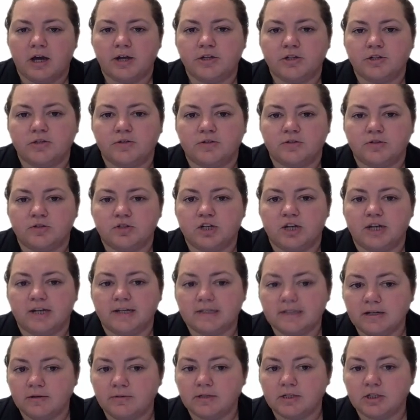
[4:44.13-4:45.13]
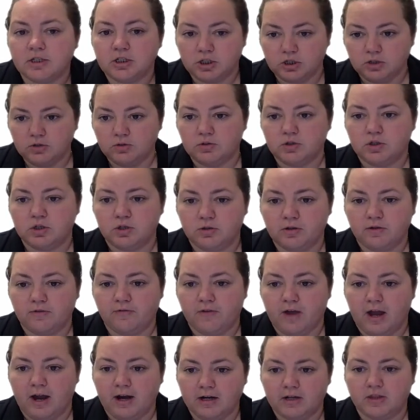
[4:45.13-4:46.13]
due to chance. It was due to the
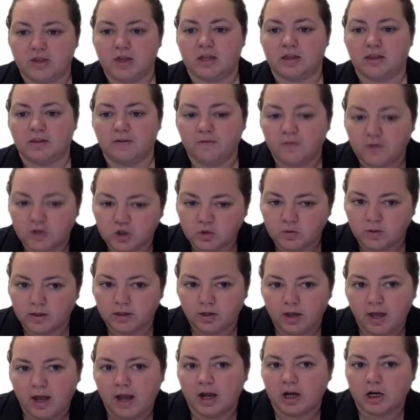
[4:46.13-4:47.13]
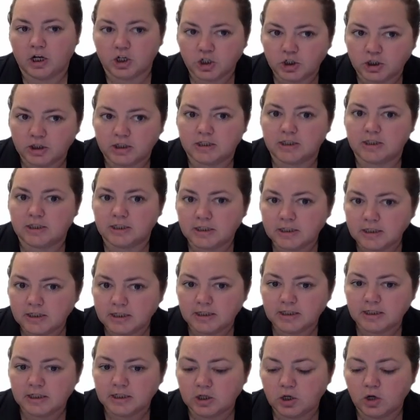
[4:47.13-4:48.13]
fact that the fish oil actually
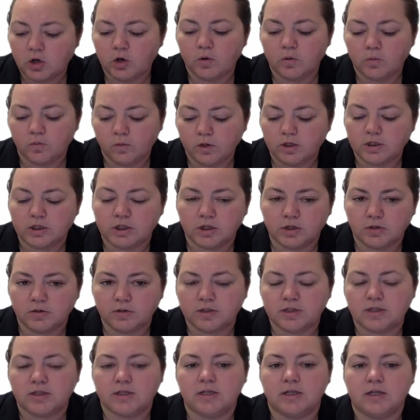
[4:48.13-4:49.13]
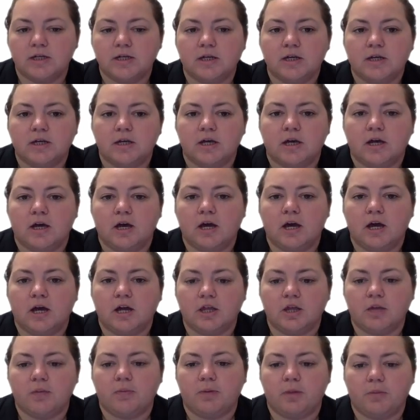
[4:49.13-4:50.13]
did reduce
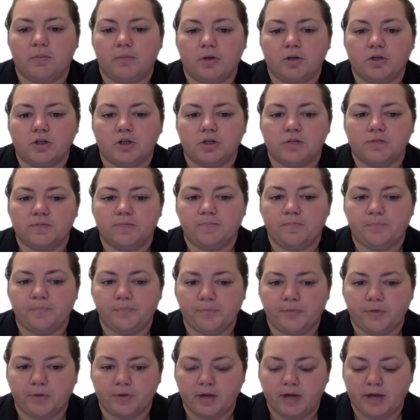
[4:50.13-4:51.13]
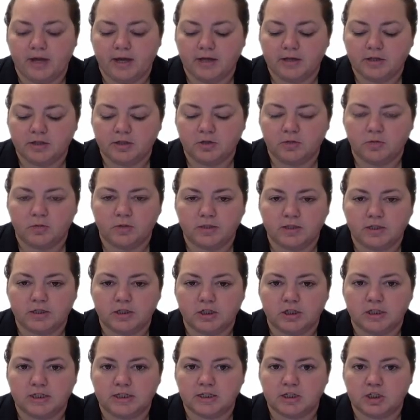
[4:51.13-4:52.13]
their blood pressure. Okay, so it wasn't
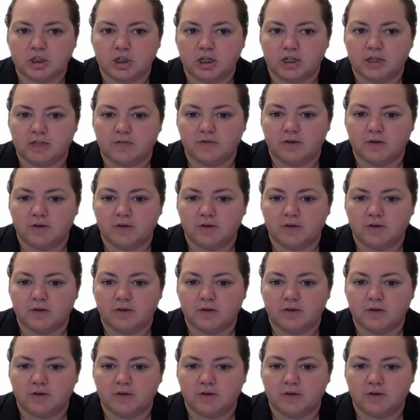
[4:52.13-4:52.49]
just a chance